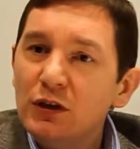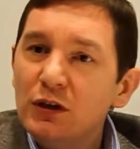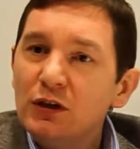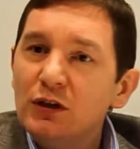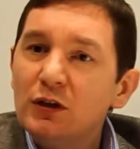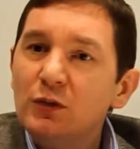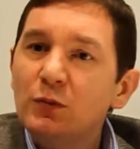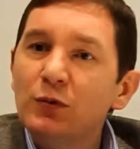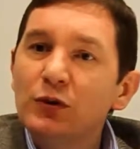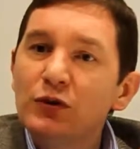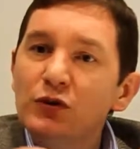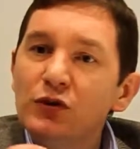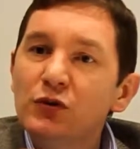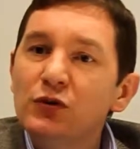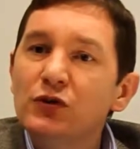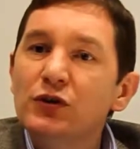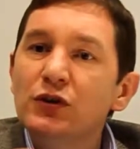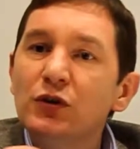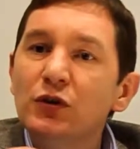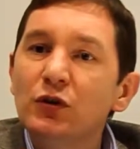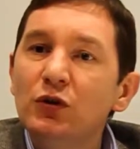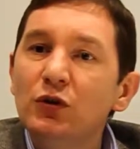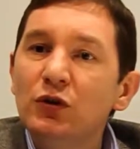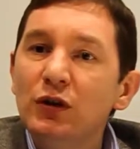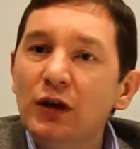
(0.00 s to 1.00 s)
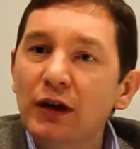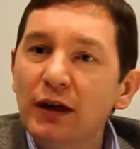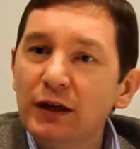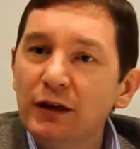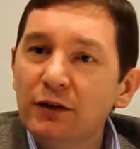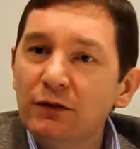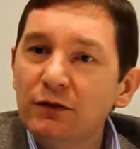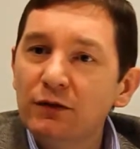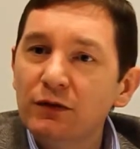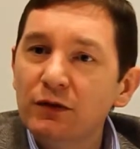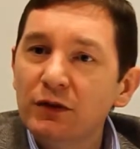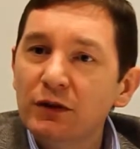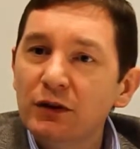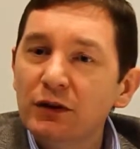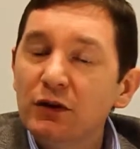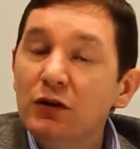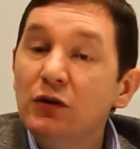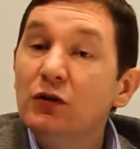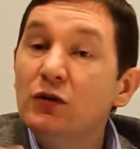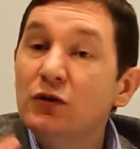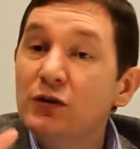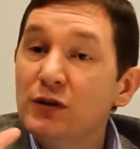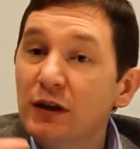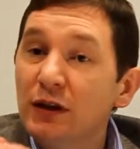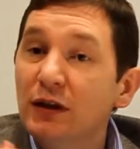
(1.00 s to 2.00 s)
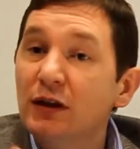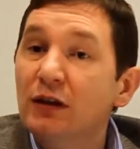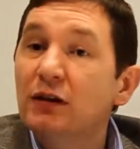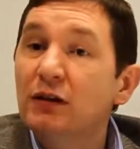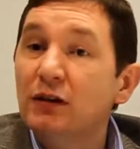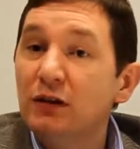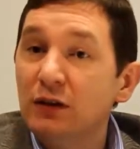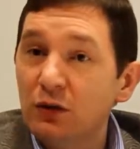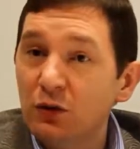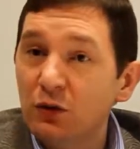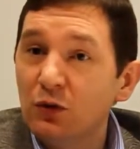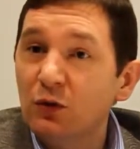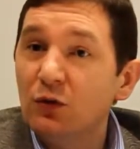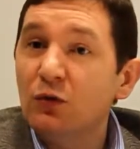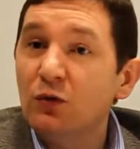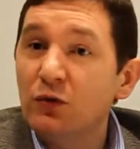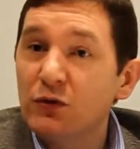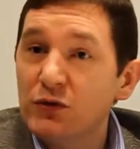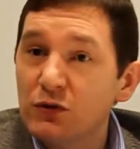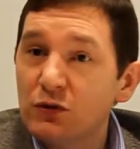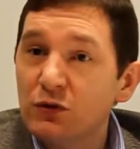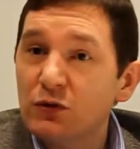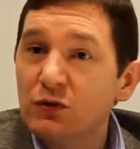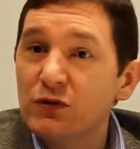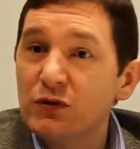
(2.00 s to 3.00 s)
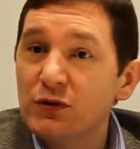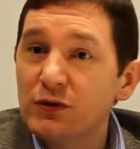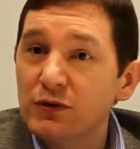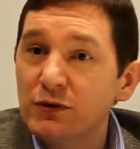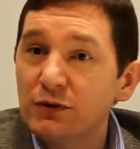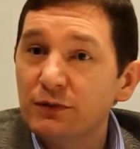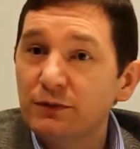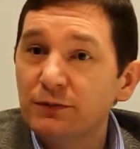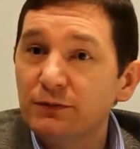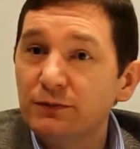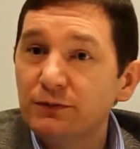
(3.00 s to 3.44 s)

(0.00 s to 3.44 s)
to produce a good life using their own resources?